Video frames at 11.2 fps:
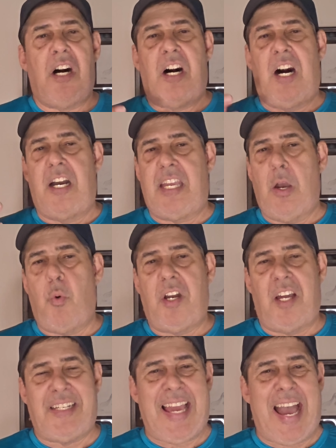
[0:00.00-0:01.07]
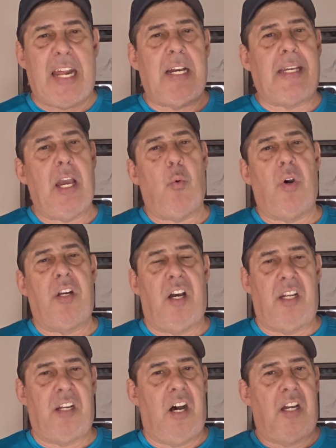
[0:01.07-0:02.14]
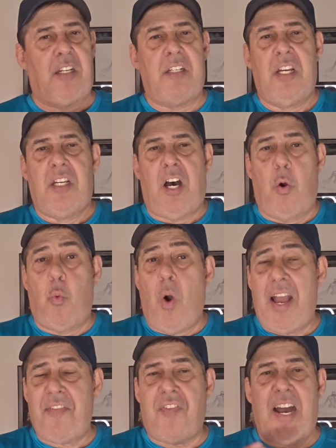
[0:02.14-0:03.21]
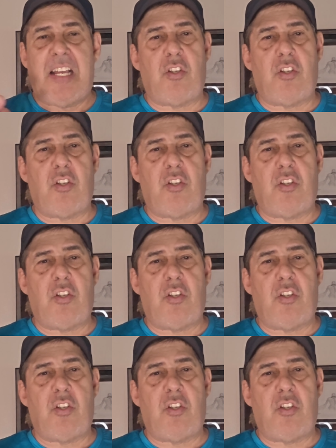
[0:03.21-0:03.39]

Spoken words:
on data, get one on Wi-Fi,